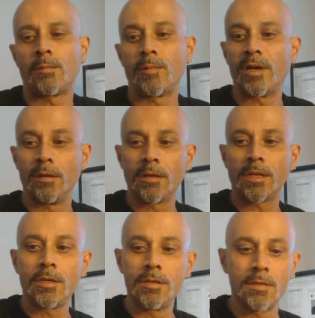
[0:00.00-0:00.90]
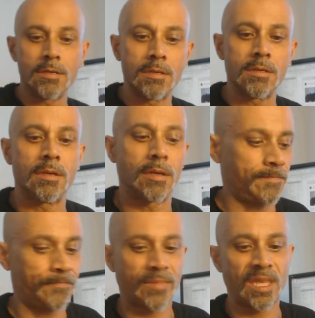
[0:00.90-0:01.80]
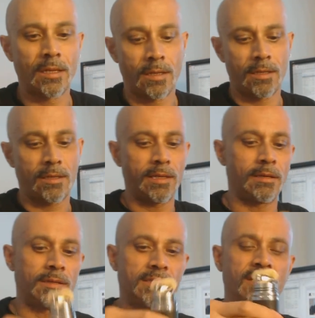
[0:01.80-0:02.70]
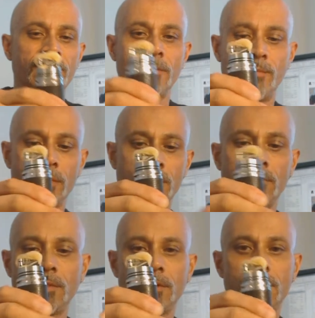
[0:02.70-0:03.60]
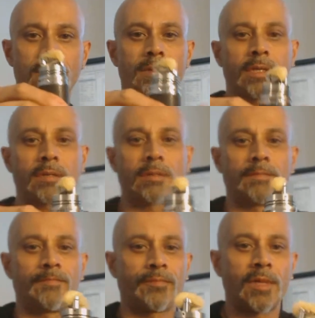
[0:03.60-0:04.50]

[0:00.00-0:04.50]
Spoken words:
We are looking good. Now let's give her a burn real quick.